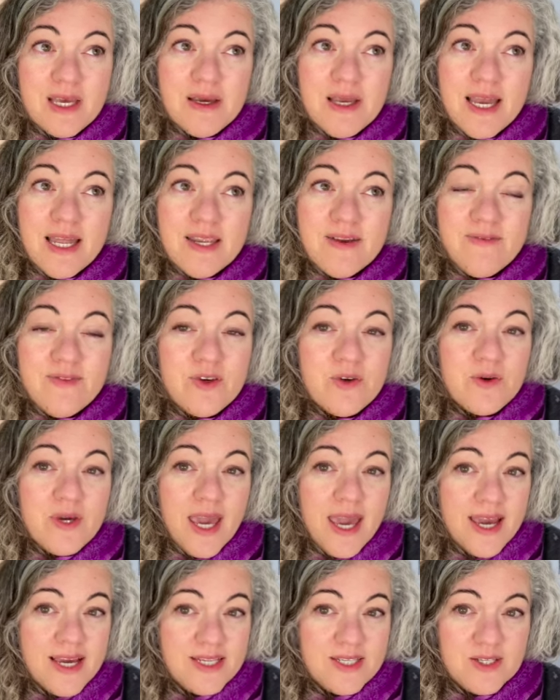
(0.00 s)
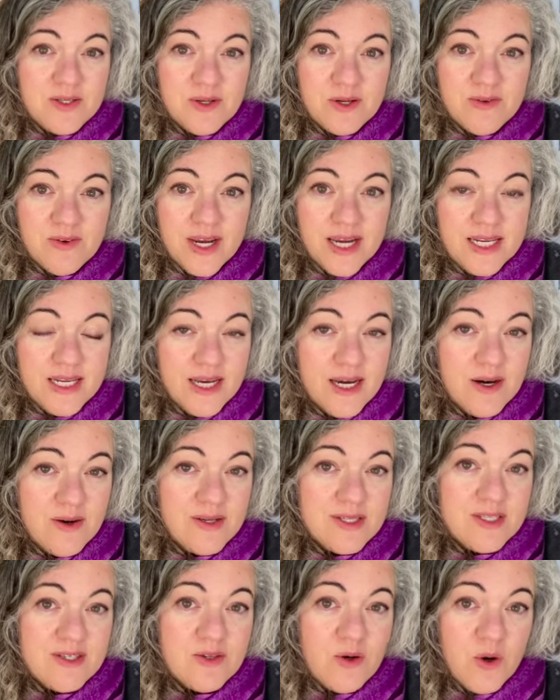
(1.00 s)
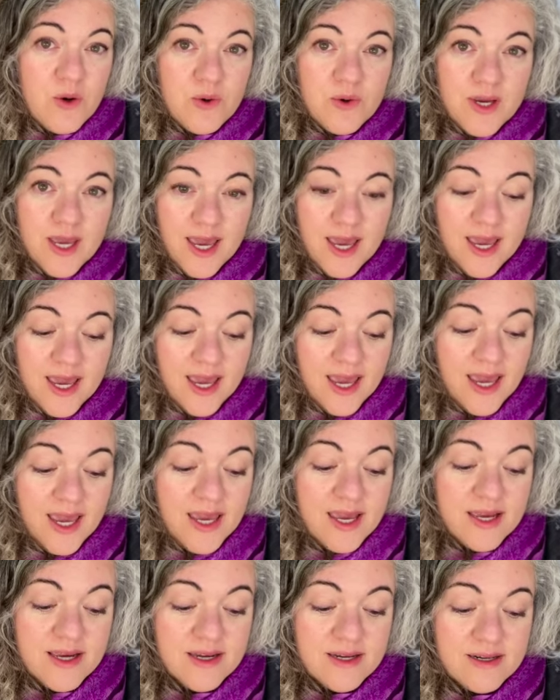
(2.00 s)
And if you can't do it right now, it's okay.